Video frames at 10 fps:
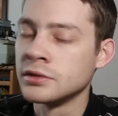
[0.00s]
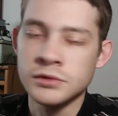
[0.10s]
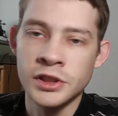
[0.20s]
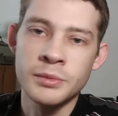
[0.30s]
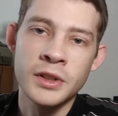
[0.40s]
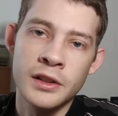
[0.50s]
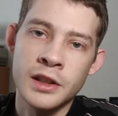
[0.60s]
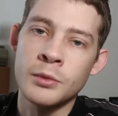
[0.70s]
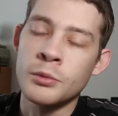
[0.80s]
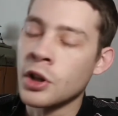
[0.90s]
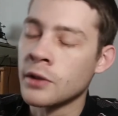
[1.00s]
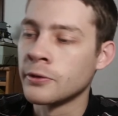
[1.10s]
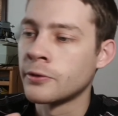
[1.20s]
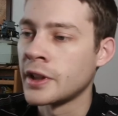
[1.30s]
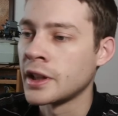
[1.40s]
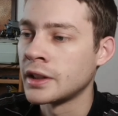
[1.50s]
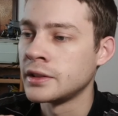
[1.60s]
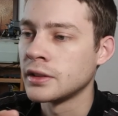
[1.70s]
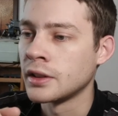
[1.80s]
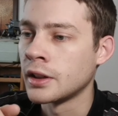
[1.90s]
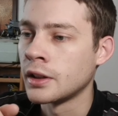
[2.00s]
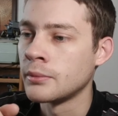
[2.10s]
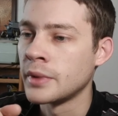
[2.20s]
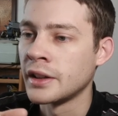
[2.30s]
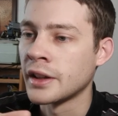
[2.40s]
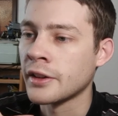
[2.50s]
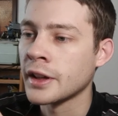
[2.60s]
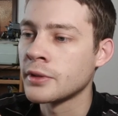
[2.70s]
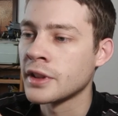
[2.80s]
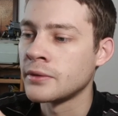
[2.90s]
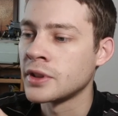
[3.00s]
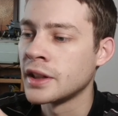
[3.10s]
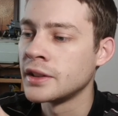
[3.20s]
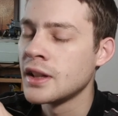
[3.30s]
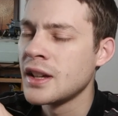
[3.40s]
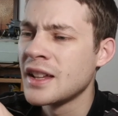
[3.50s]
just because I'm a Marvel fan, and I like what they've done.